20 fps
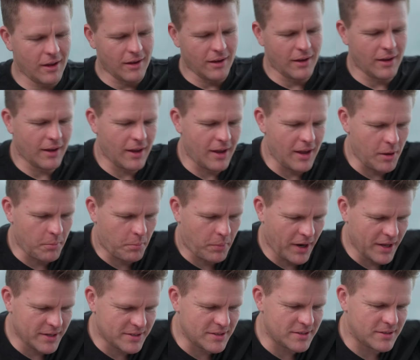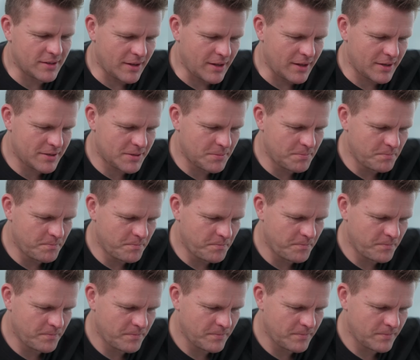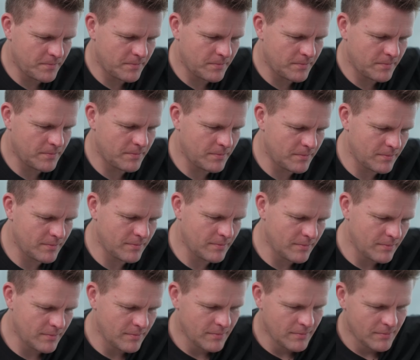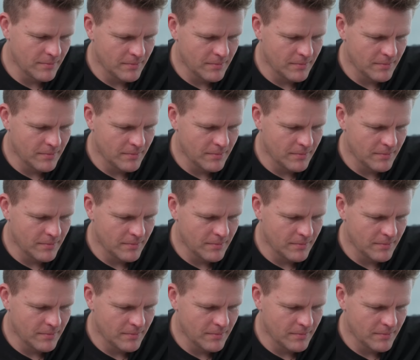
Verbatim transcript: it, it plays into this. All human beings are